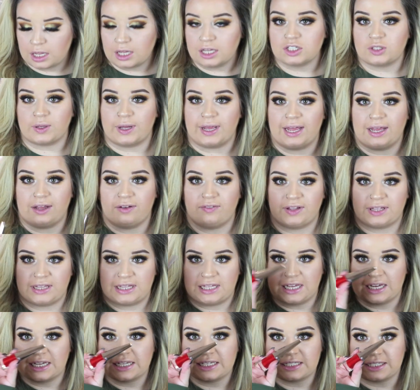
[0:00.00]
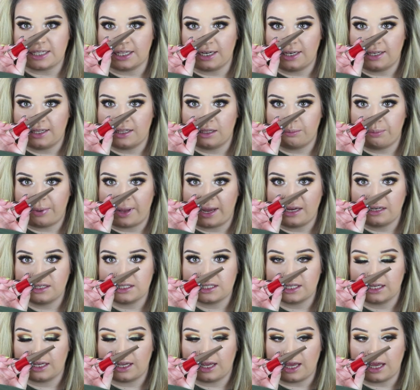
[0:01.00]
So I have the Stunna Lip
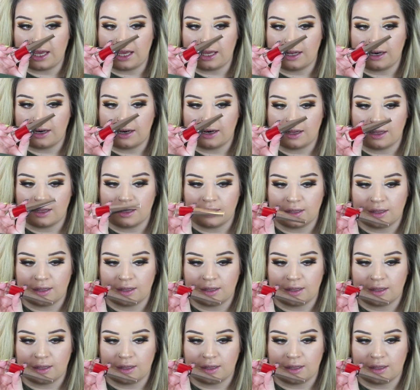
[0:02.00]
Paint in